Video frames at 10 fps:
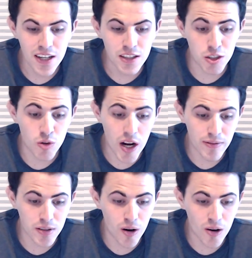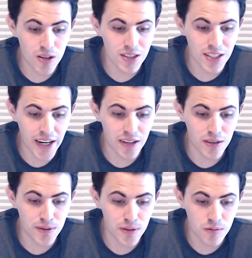draft guard on second
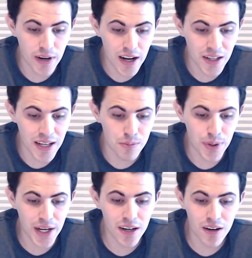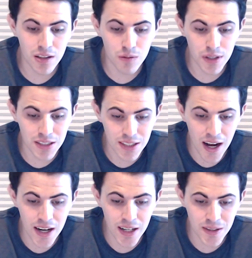or third round, and Parrott on the right
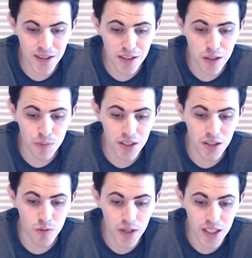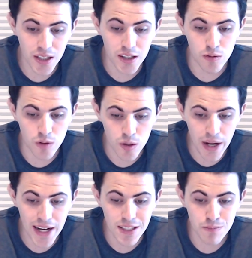side? I think this could be a great young group
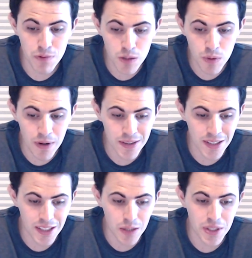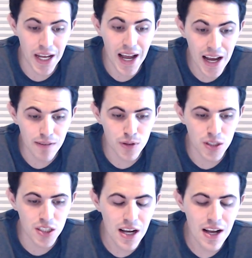at the minimum. I think they could be
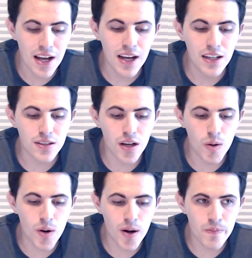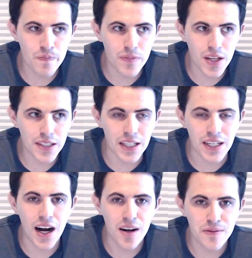average. So, yeah,
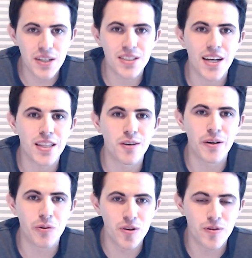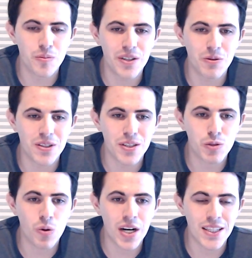confidence not the right word for me with
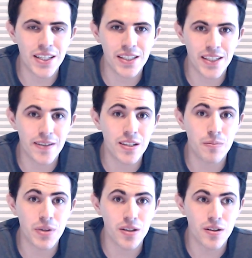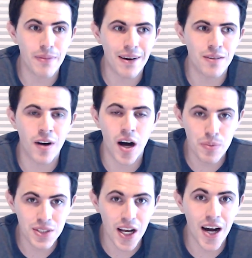this one. I think it gives them a good amount of
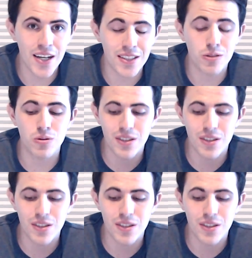upside, and you did